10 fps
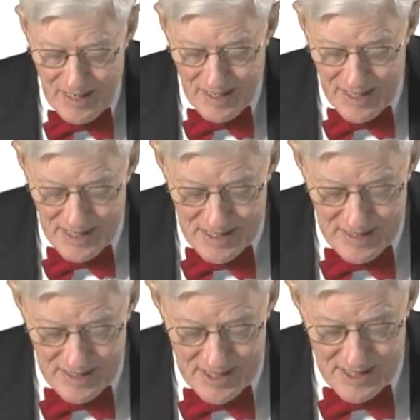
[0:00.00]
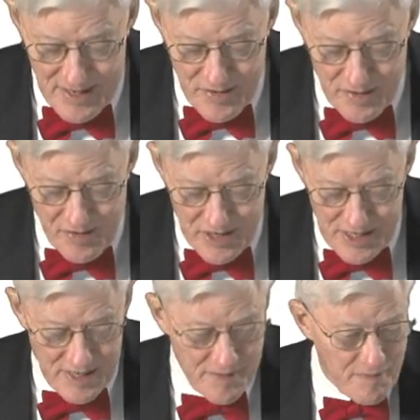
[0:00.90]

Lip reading: against the state university.